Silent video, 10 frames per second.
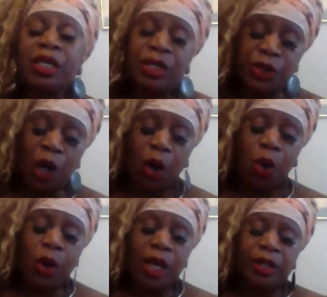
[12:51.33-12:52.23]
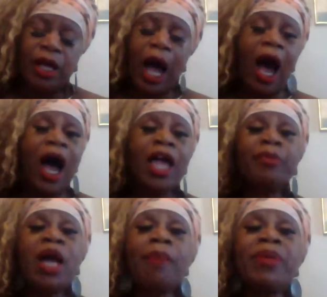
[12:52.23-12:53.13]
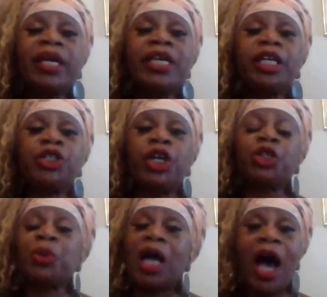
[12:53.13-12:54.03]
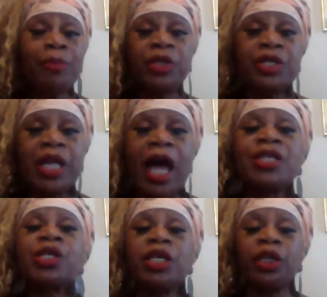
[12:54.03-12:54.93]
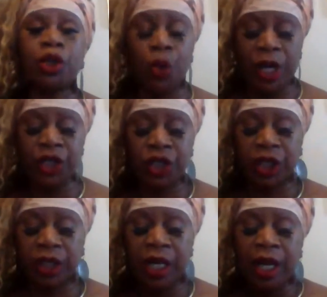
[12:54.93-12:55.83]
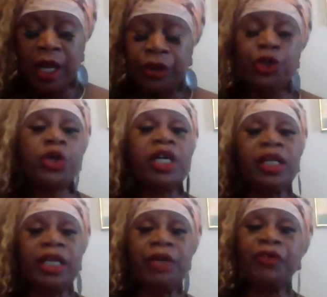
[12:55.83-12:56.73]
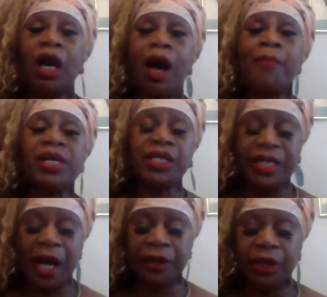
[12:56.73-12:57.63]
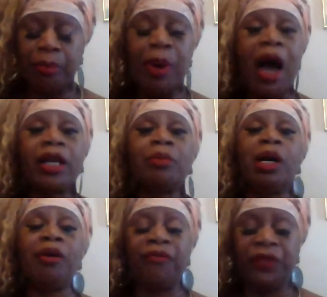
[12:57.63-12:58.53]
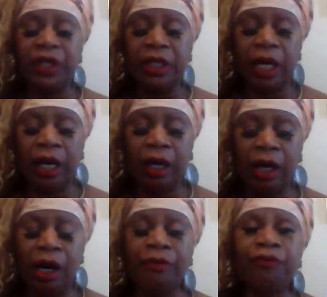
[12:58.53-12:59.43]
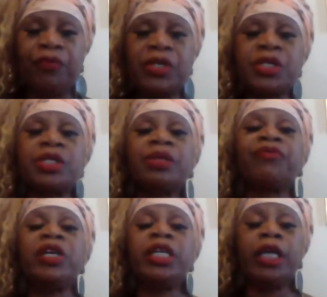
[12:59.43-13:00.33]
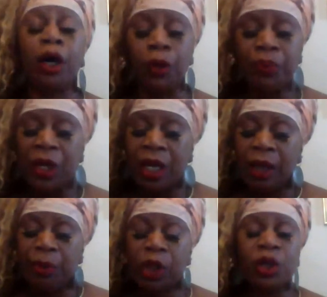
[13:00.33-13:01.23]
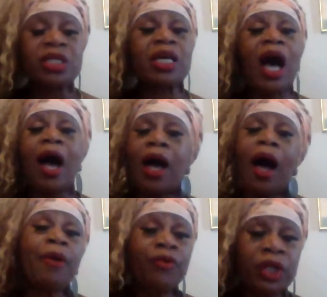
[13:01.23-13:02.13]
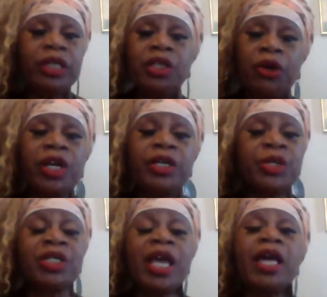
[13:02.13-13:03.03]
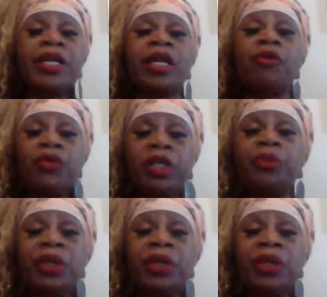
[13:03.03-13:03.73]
So I am not making a judgment. I'm just asking a question. You can leave comments down in the bottom of the of this video, because I really don't understand, and I really would